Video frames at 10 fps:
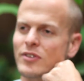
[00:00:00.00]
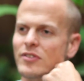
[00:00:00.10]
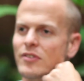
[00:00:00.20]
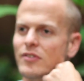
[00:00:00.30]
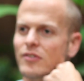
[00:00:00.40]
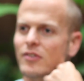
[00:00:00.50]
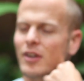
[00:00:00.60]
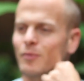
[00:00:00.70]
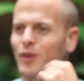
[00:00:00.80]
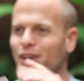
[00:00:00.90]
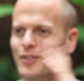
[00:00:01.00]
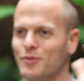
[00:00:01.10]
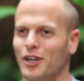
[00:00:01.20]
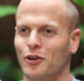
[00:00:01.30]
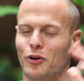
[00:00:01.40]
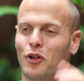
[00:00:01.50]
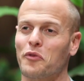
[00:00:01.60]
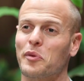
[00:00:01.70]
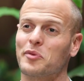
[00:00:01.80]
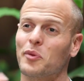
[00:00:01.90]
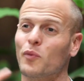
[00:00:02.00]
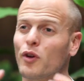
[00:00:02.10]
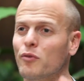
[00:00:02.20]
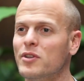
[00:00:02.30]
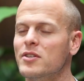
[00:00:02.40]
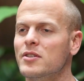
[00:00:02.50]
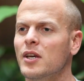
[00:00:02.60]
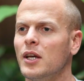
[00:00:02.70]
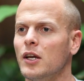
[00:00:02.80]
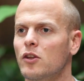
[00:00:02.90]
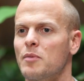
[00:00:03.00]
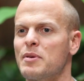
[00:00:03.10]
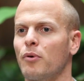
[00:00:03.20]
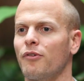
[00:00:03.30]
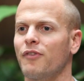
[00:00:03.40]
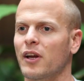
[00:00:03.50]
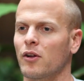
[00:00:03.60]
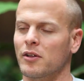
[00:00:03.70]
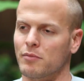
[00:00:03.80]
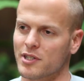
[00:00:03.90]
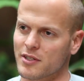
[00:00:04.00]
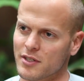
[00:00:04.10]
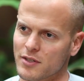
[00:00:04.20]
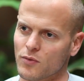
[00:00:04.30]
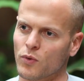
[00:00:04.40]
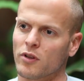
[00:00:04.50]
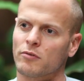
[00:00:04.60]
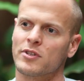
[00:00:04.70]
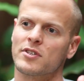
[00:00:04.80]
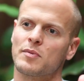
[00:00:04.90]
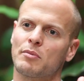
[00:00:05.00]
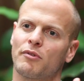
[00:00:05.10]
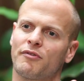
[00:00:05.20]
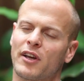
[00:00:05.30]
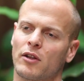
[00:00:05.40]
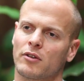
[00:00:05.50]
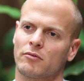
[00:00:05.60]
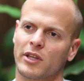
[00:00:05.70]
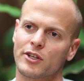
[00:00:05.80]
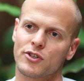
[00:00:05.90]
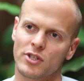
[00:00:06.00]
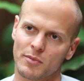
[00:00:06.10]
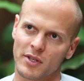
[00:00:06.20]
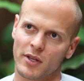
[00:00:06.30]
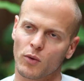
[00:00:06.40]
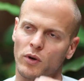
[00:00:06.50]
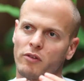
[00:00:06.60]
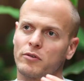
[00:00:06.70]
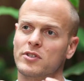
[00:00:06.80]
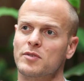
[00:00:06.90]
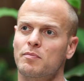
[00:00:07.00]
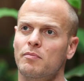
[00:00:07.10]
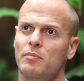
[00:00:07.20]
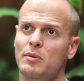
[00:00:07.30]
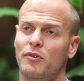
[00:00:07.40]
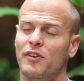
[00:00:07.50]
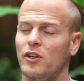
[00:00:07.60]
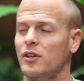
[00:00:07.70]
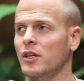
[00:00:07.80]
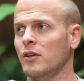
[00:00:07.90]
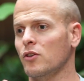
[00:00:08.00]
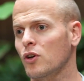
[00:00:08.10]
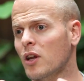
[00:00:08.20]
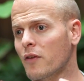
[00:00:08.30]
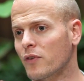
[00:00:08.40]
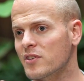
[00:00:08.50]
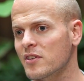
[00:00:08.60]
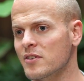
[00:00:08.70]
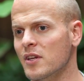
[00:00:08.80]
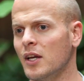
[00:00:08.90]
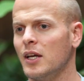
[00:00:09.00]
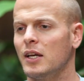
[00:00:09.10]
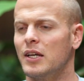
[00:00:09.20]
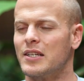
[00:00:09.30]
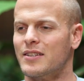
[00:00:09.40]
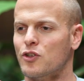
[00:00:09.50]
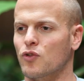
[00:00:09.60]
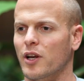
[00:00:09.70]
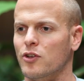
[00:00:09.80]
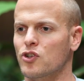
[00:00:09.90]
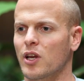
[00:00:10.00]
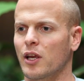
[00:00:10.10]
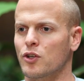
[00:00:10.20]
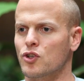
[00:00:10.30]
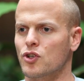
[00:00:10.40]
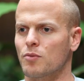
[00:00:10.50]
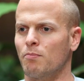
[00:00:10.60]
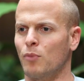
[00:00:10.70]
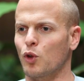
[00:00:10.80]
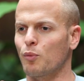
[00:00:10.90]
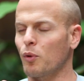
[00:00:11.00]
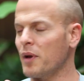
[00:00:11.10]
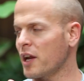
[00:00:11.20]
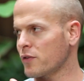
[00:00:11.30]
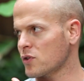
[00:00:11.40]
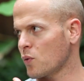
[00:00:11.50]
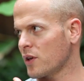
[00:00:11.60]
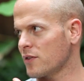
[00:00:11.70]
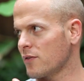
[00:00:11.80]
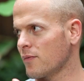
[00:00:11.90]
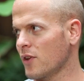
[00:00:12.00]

instance, I guess I'm kind of going all over the place, but one of the reasons that people fail in business, one of the reasons people fail in relationships, I think, one of the reasons people fail in cooking, for instance, is they try to change multiple behaviors at once.